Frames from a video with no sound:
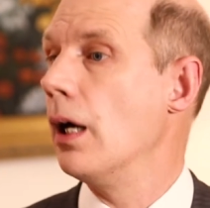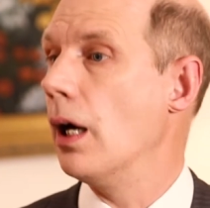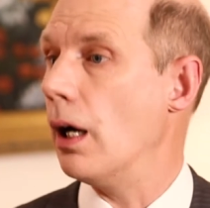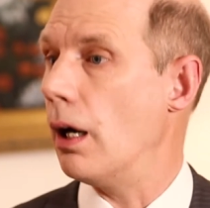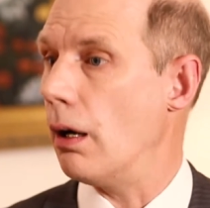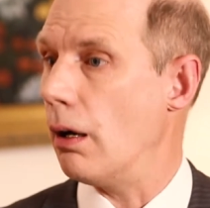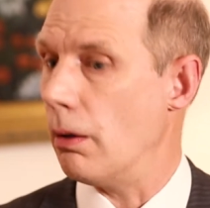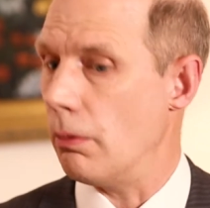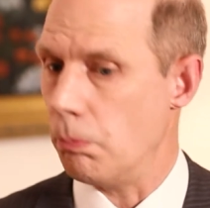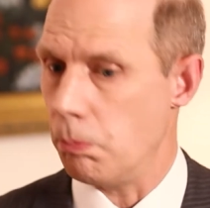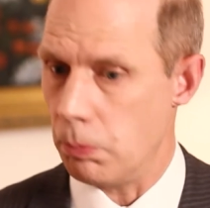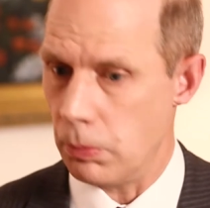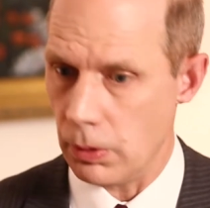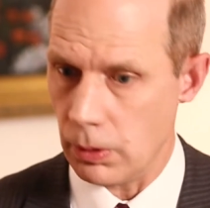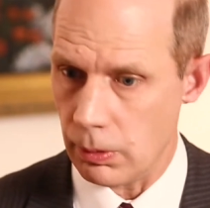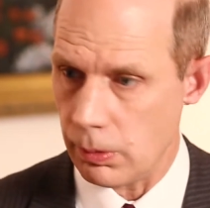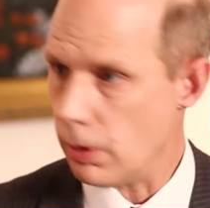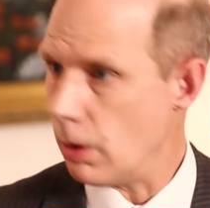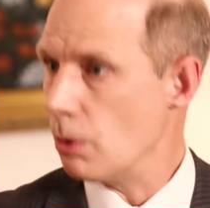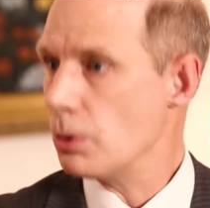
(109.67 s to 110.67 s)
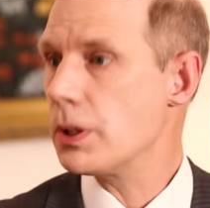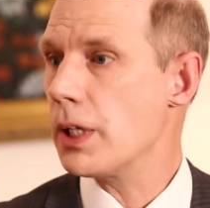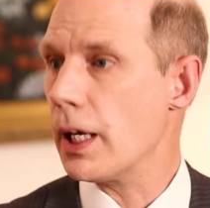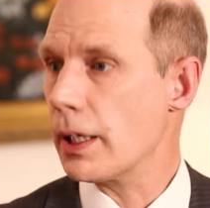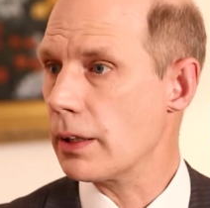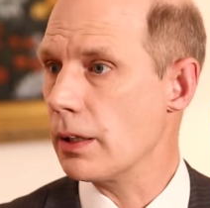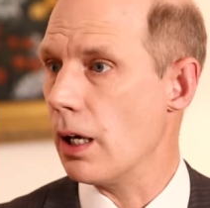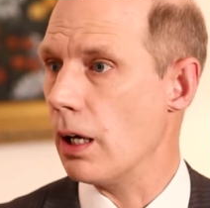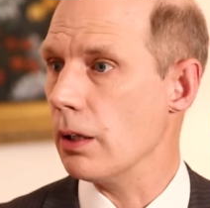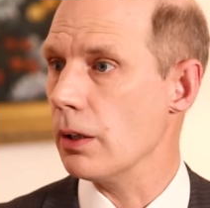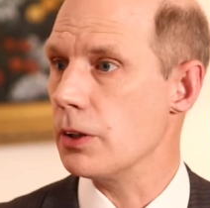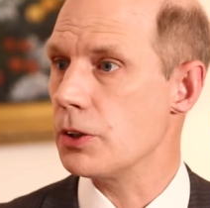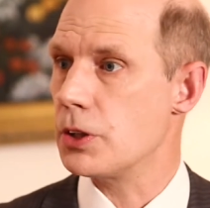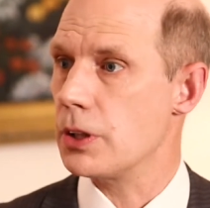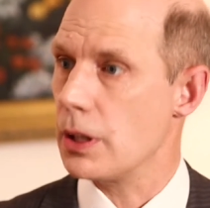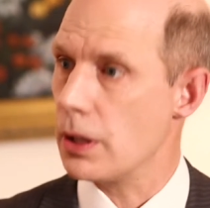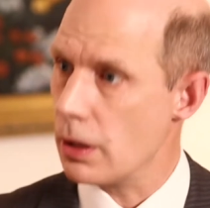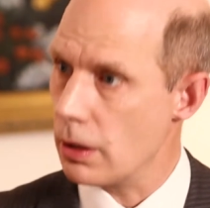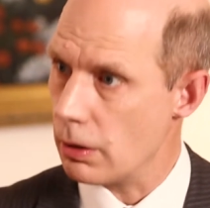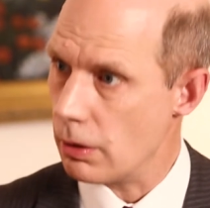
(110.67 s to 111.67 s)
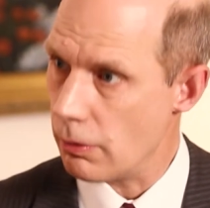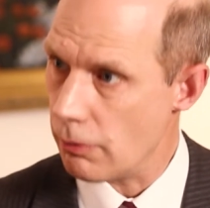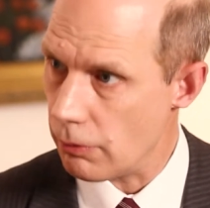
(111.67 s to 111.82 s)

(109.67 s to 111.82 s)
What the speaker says: low technology,